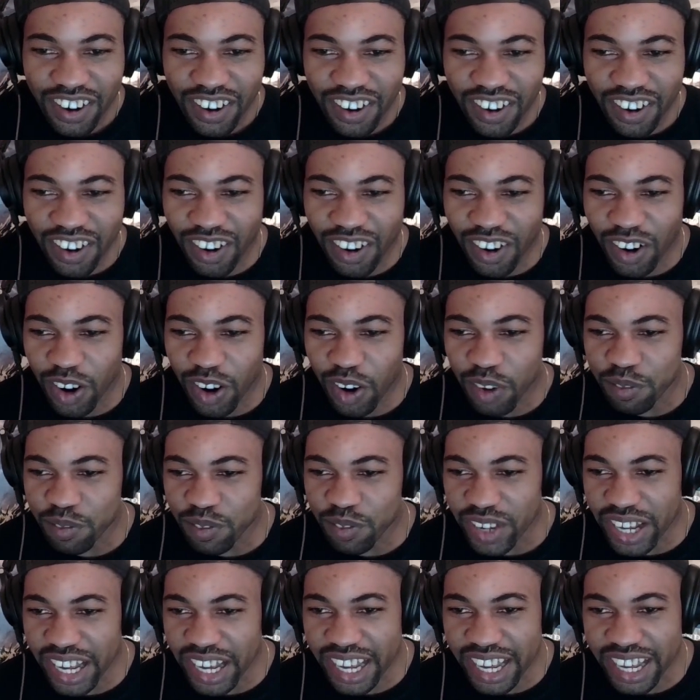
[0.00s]
Oh,
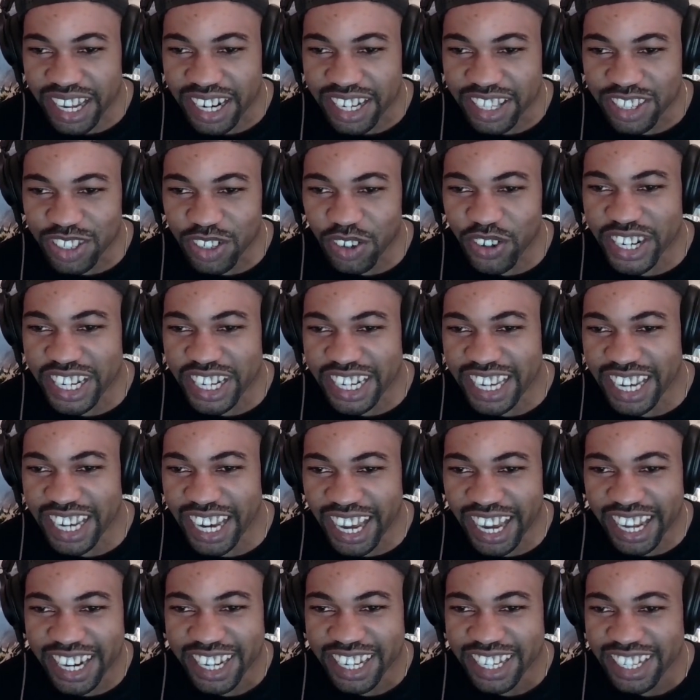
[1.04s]
man. Do it
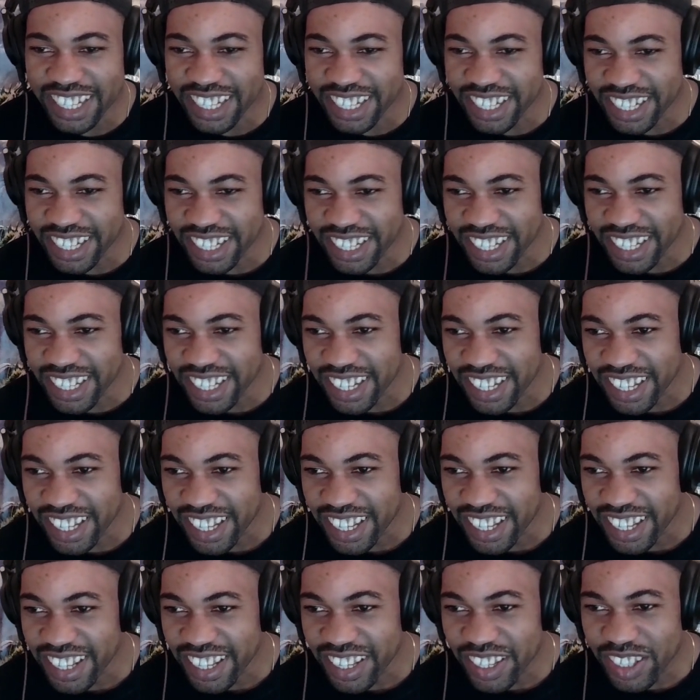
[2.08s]
again.
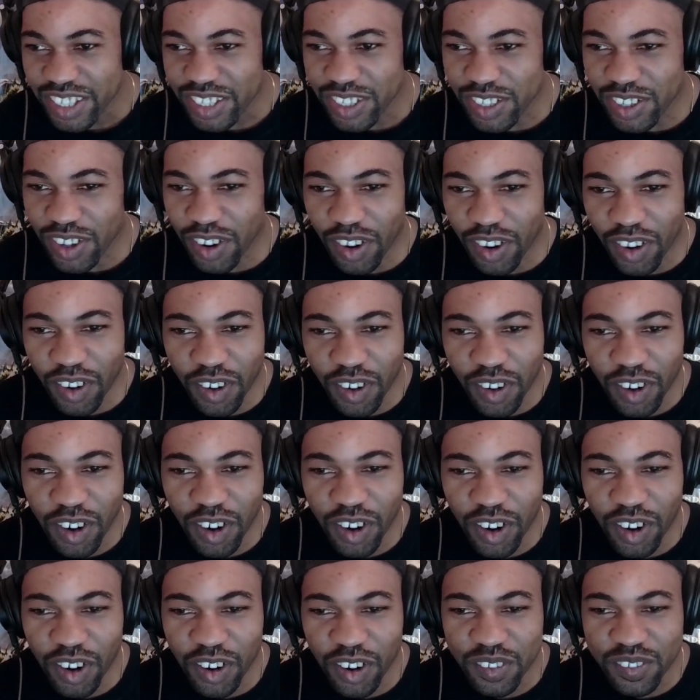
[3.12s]

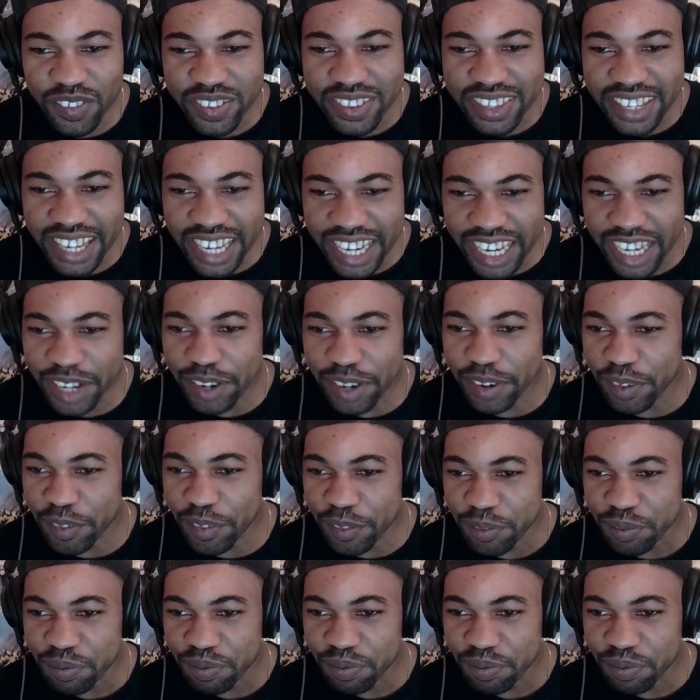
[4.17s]
Yo, damn.